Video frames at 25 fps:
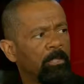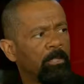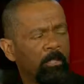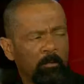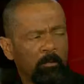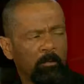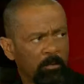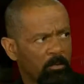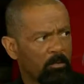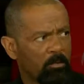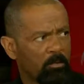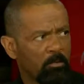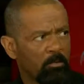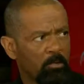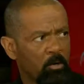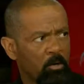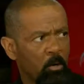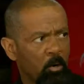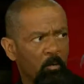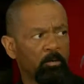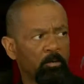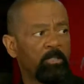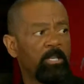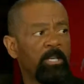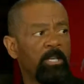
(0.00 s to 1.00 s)
There is
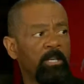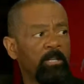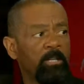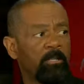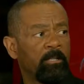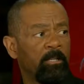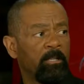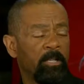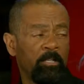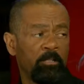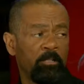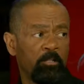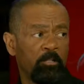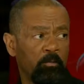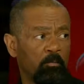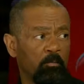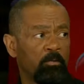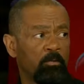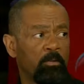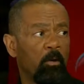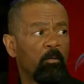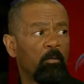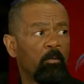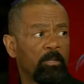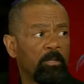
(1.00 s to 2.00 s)
no data, and you
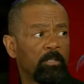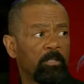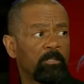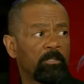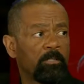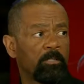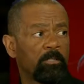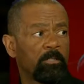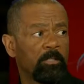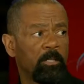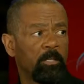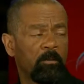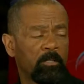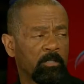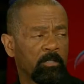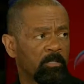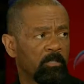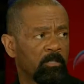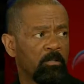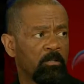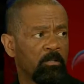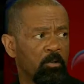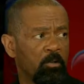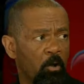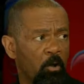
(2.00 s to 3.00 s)
know this, there
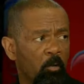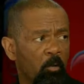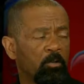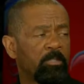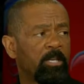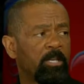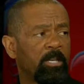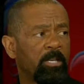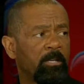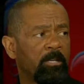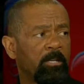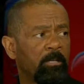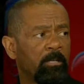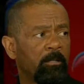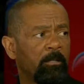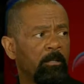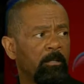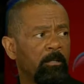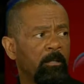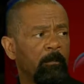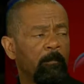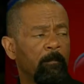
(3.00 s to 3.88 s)
is no data,